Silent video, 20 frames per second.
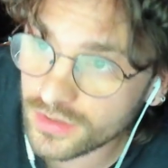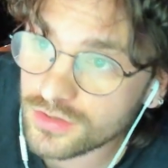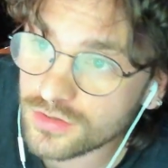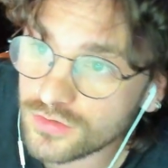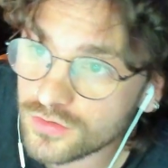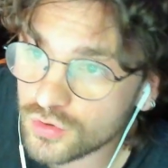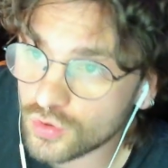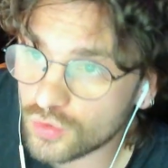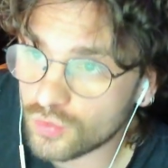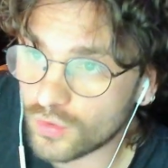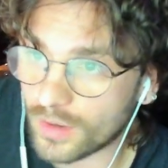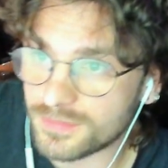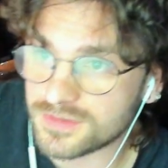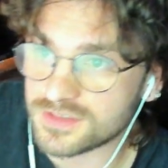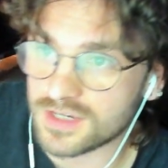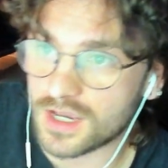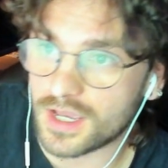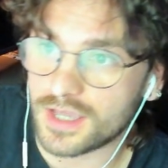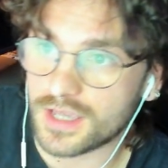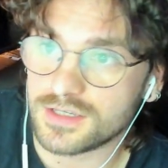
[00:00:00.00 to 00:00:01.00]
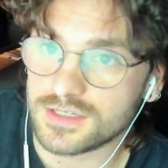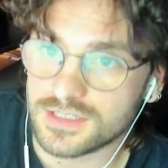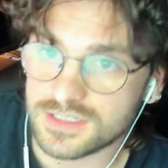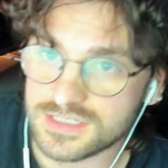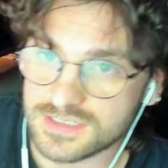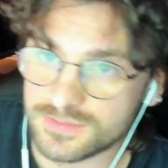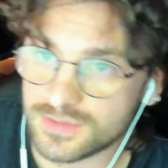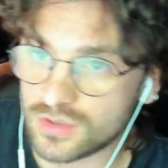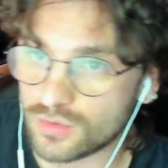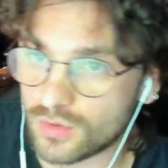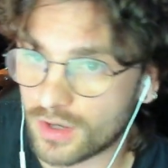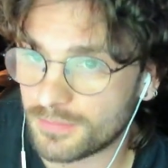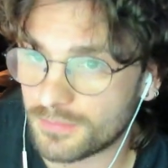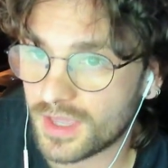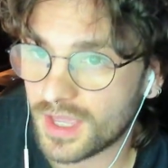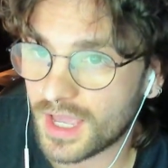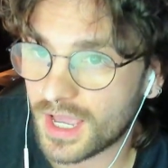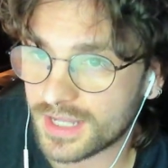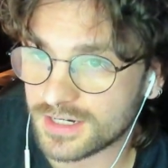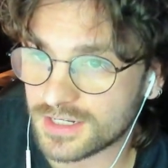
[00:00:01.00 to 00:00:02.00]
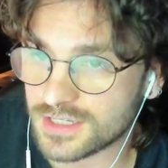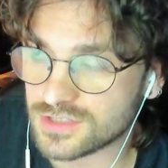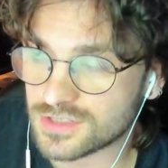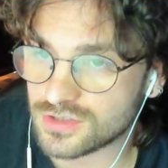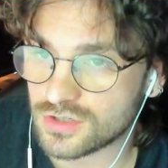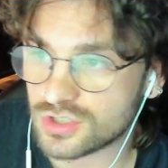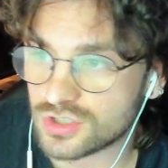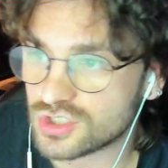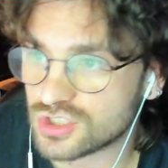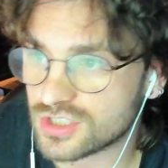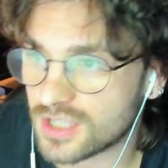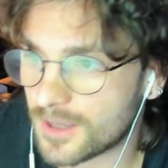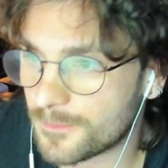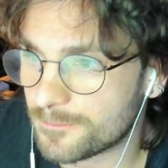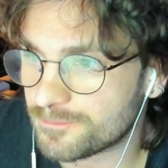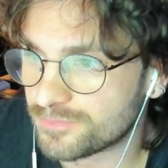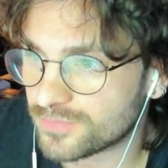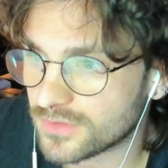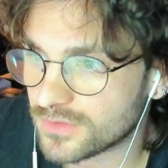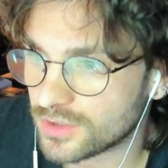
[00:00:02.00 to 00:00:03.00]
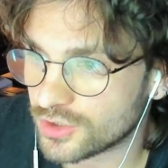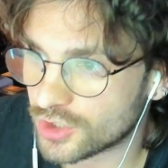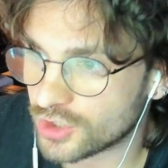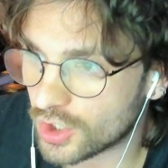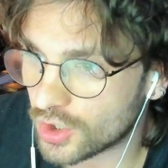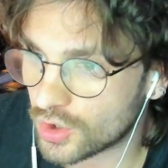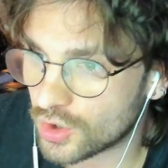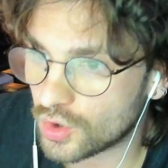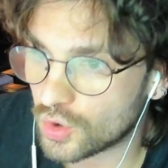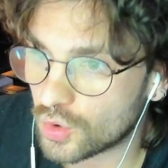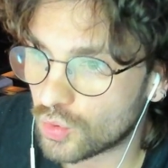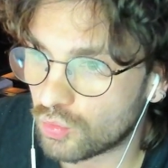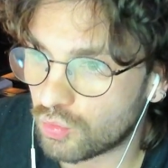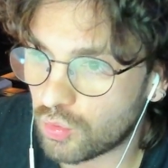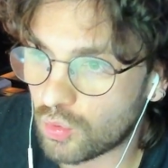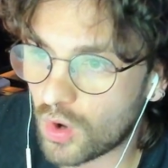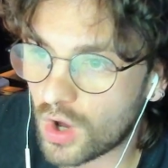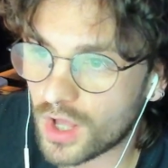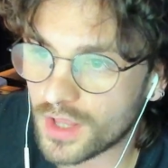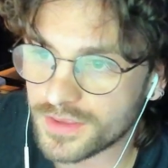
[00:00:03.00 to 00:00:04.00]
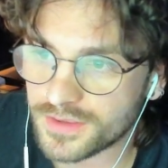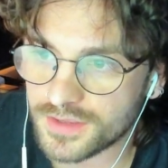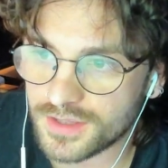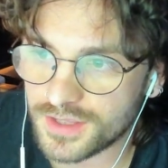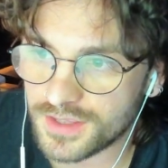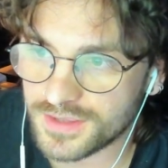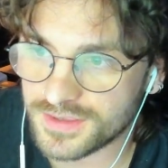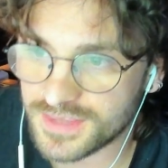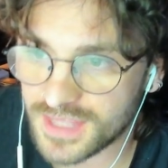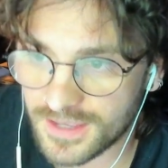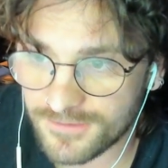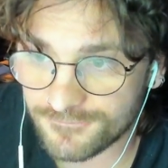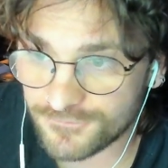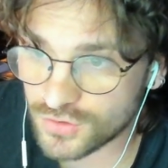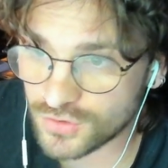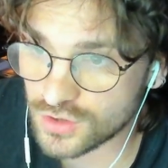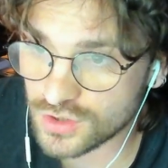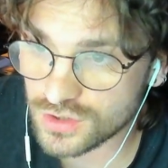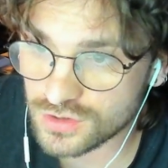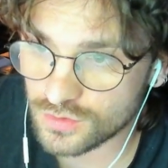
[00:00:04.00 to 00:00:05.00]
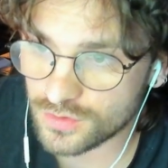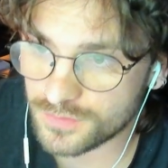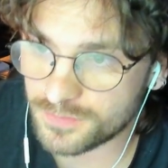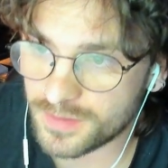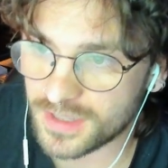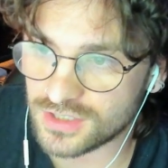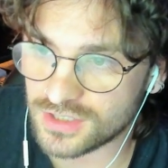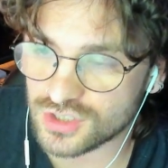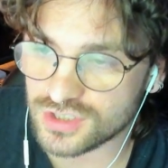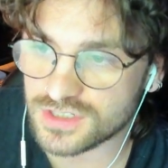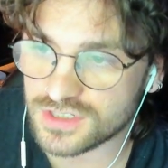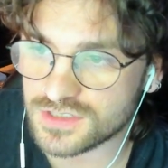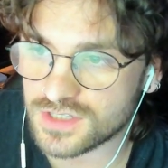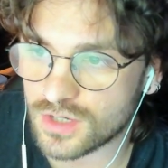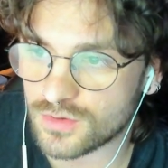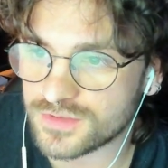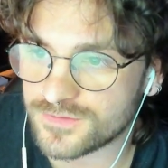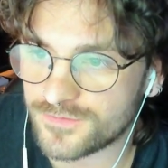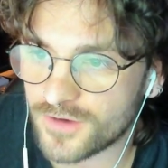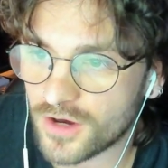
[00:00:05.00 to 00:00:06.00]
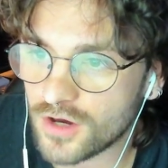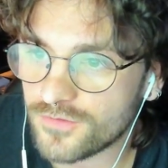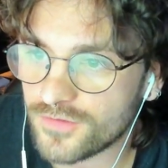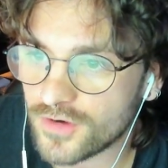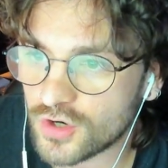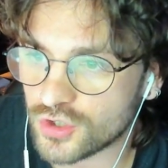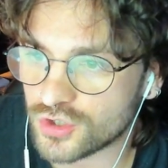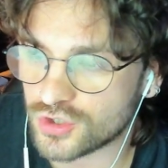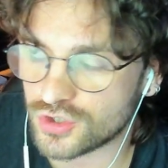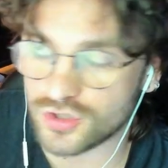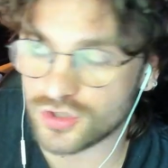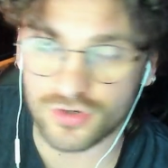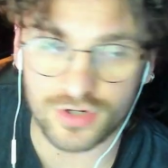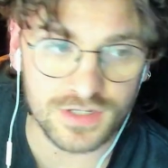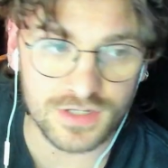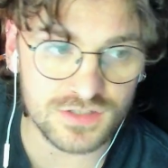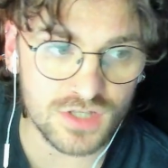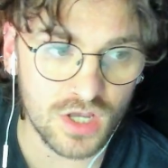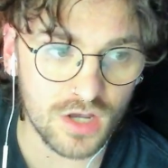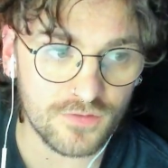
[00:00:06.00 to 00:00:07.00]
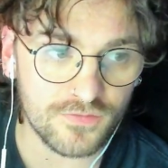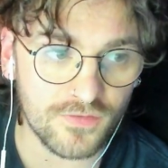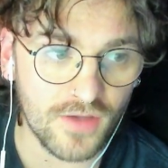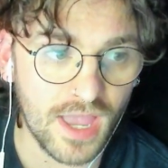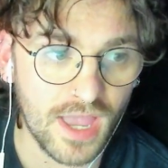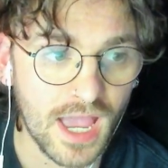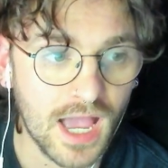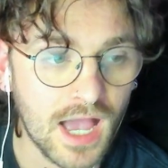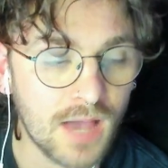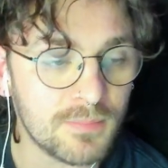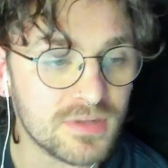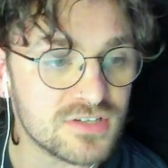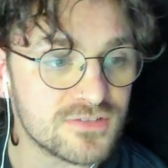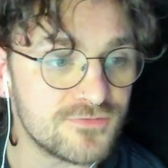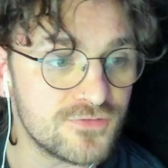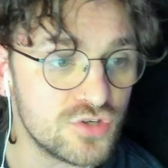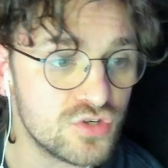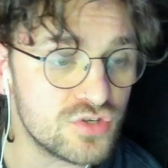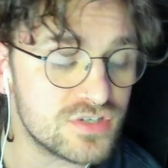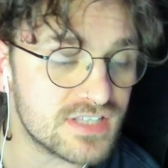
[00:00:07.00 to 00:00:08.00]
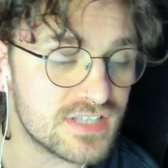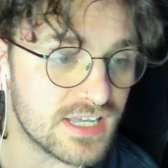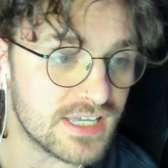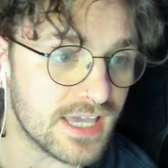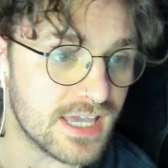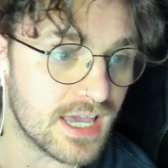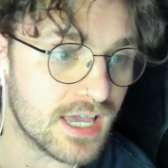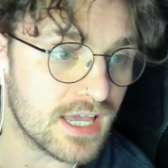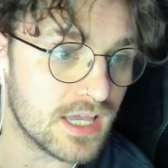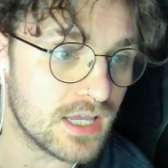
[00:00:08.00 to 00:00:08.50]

onto a website, Similarweb, and I searched up, you know, what their views would be, just because I was very, very curious of how much views they get